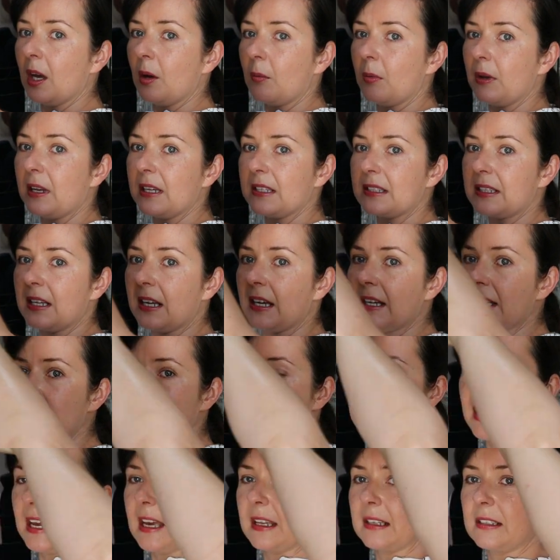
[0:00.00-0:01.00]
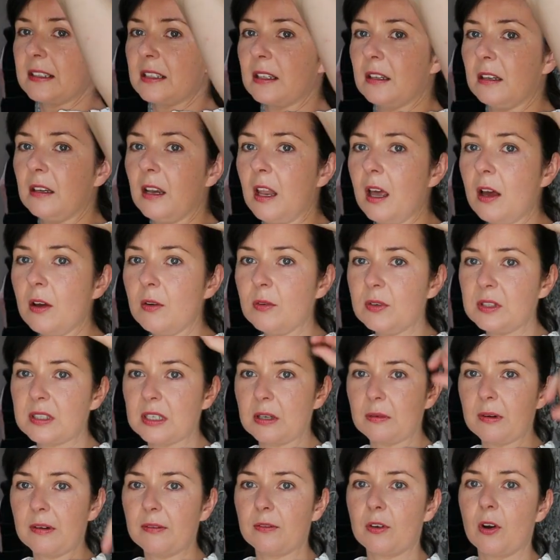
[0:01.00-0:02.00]
but it's nice and low,
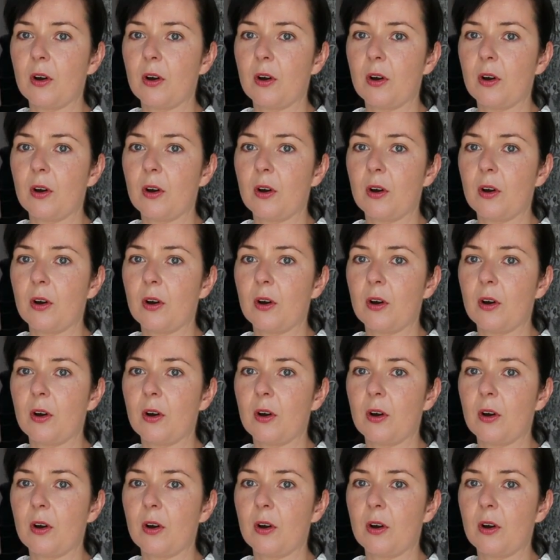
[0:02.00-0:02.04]
so I've